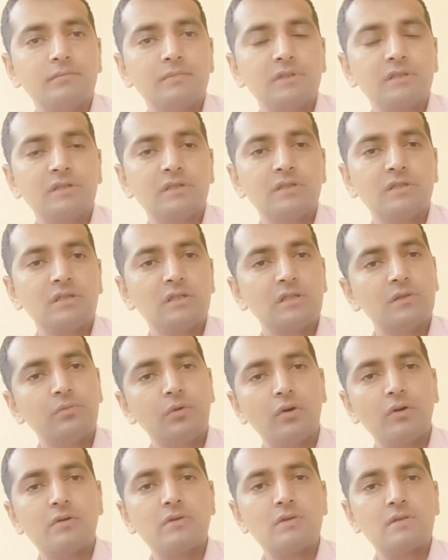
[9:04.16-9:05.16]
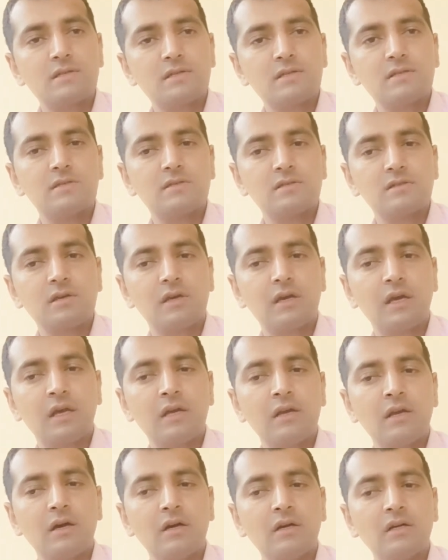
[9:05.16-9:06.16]
She was,
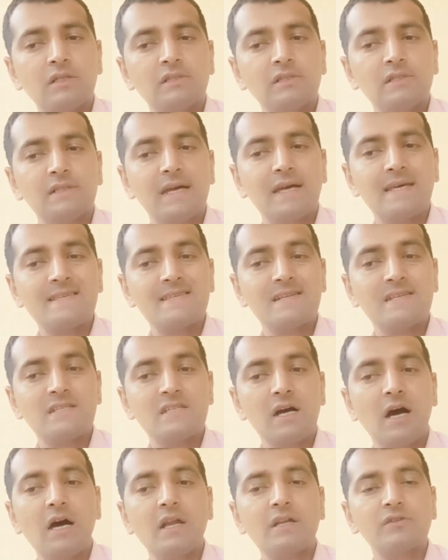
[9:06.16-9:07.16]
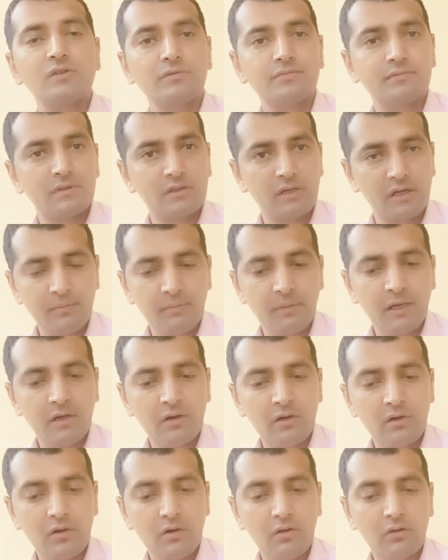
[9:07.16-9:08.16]
and she has the charge of 3
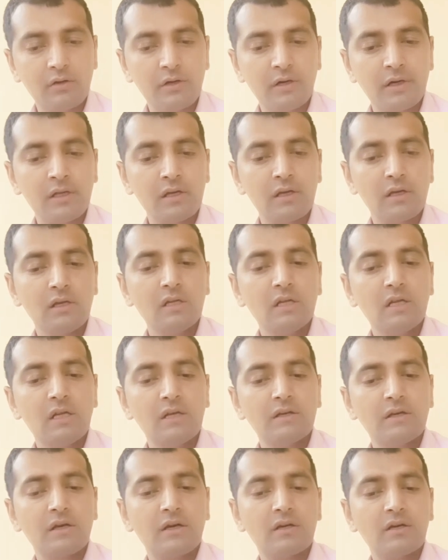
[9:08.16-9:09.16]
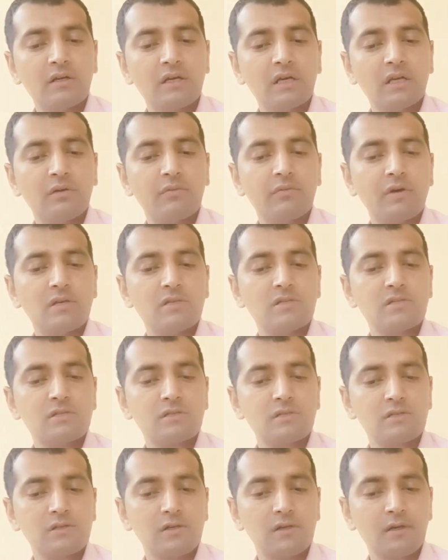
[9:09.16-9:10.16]
men already, in
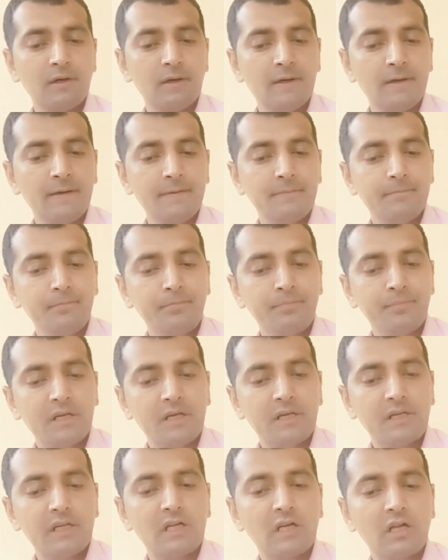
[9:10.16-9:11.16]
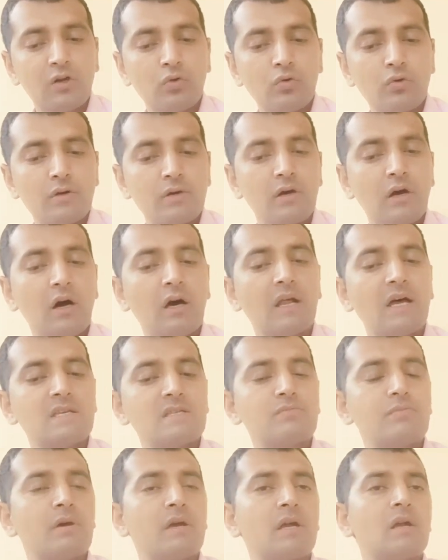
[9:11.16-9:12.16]
which it include her
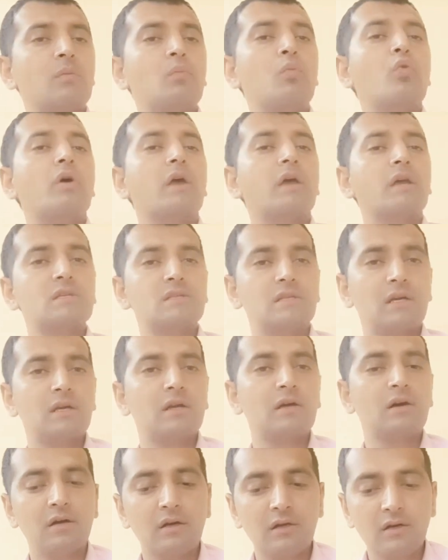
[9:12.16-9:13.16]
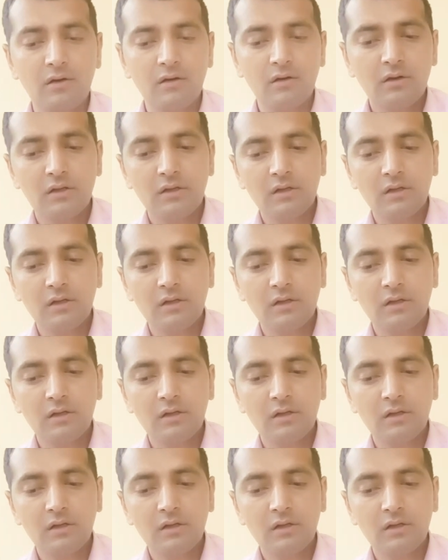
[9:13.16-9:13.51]
husband Mukesh and her